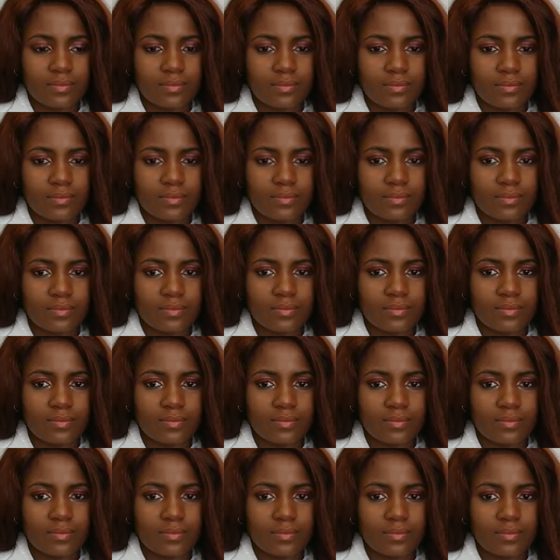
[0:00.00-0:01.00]

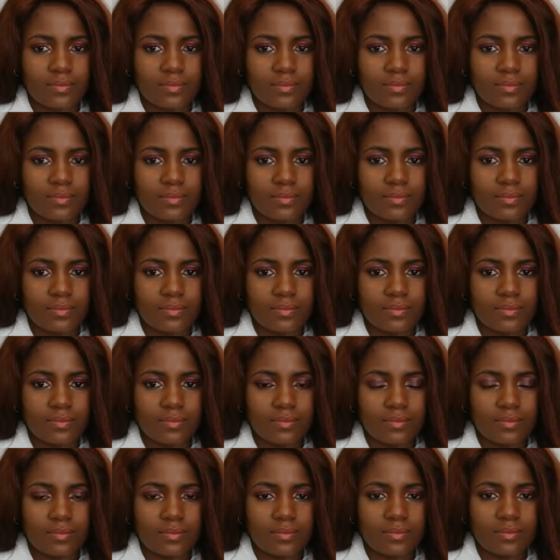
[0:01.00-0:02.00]

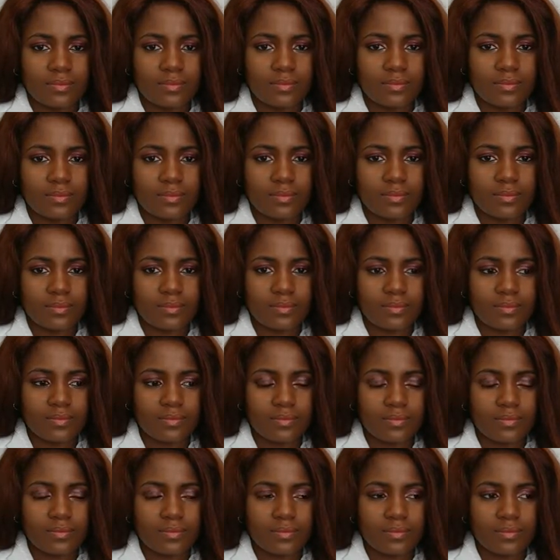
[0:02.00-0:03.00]

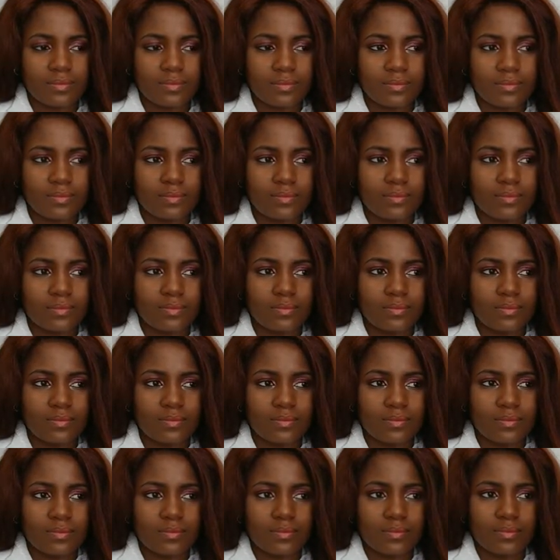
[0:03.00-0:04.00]

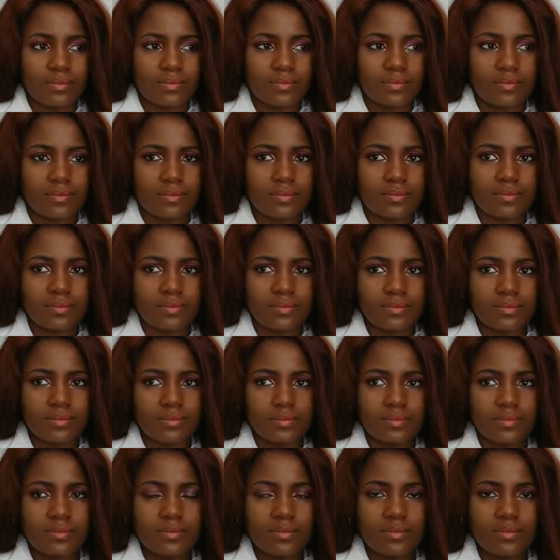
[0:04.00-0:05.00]

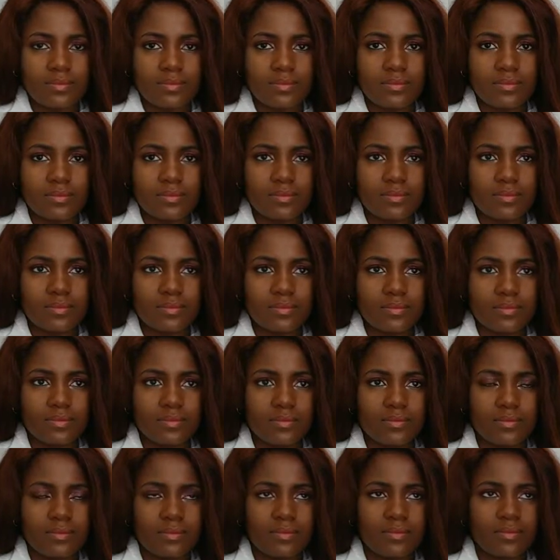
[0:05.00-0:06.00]

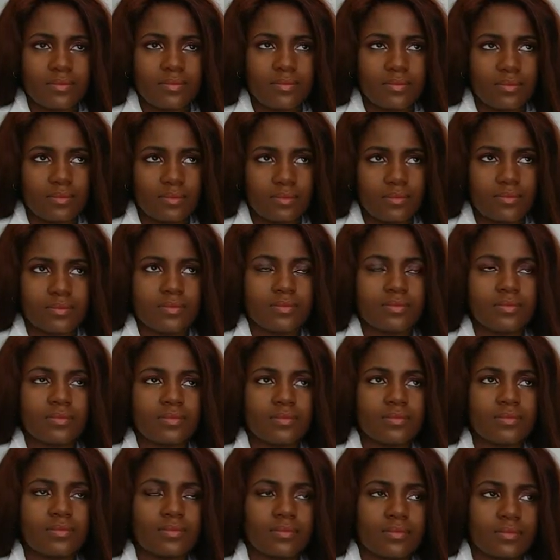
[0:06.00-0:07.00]

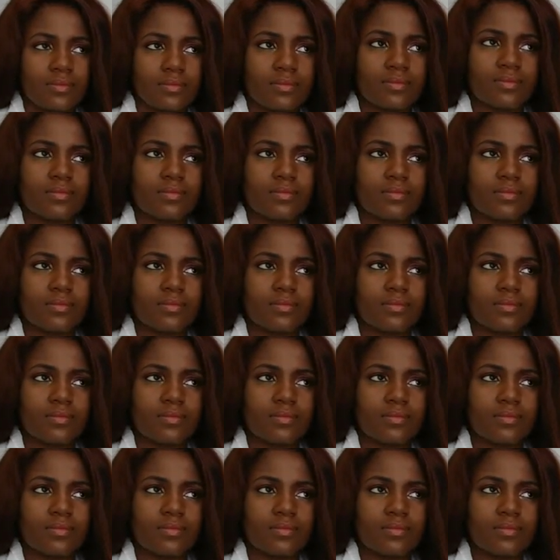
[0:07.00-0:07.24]
(not speaking)